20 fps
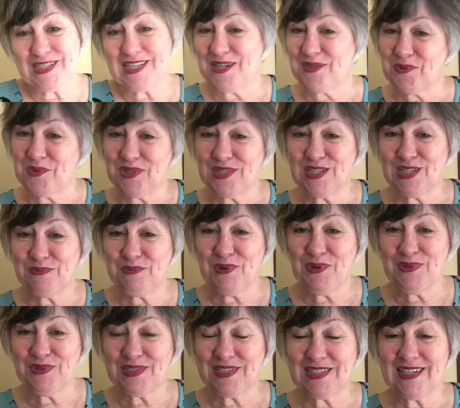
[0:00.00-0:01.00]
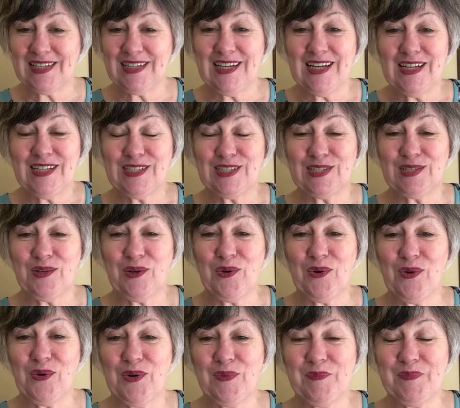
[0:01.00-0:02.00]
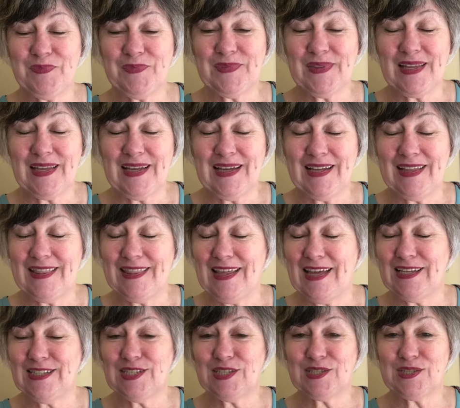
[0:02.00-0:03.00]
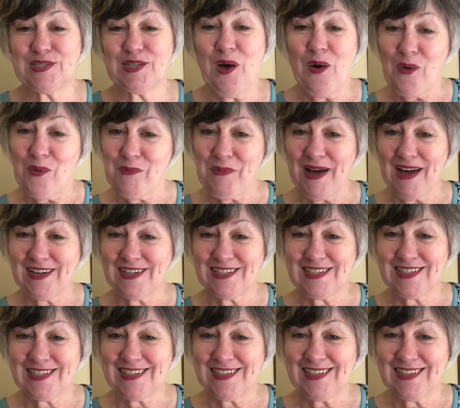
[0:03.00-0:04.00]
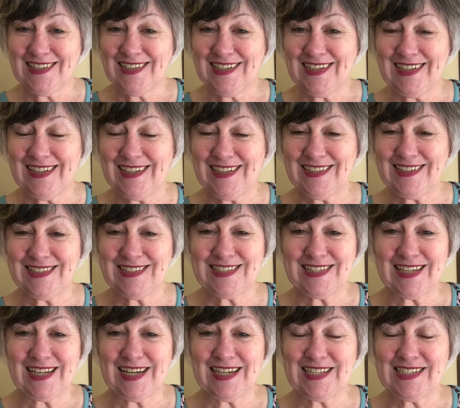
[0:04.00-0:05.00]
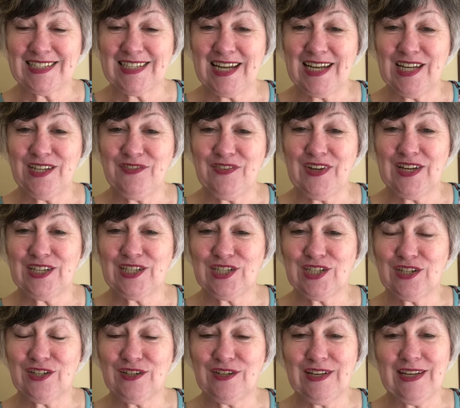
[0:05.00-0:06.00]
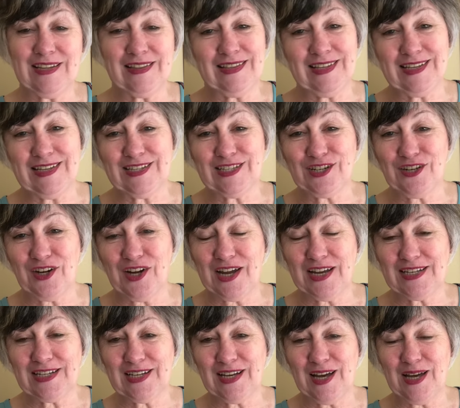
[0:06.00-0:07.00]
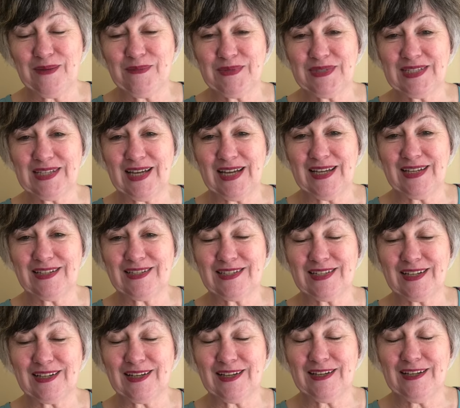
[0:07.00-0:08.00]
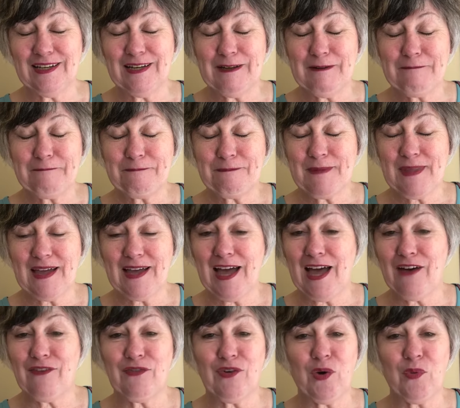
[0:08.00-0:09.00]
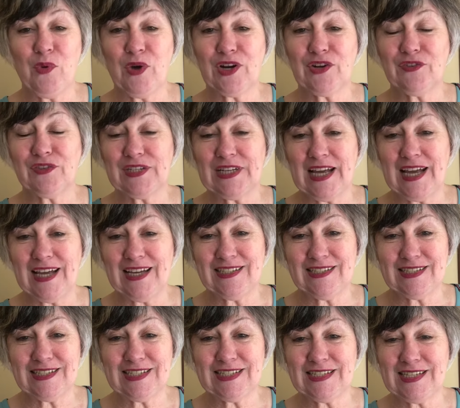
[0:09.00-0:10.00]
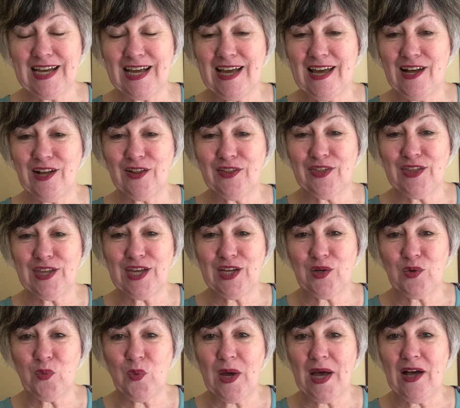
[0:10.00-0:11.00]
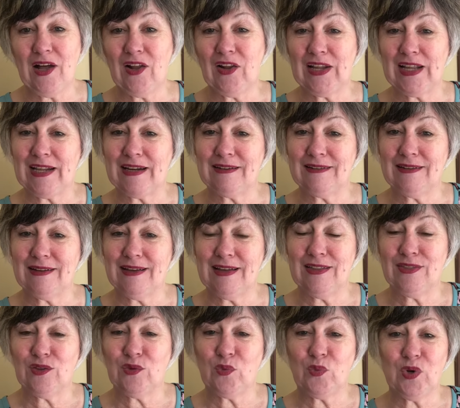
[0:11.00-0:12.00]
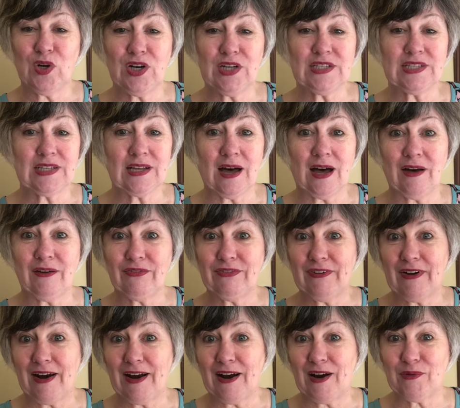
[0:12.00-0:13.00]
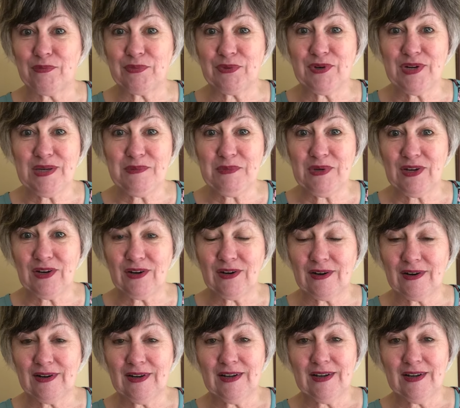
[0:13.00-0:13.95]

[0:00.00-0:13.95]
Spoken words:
and Wooden Spoons. So thanks so much. It's an exciting venture in these trying times, and have a wonderful day and stay healthy and well. And in the words of our premier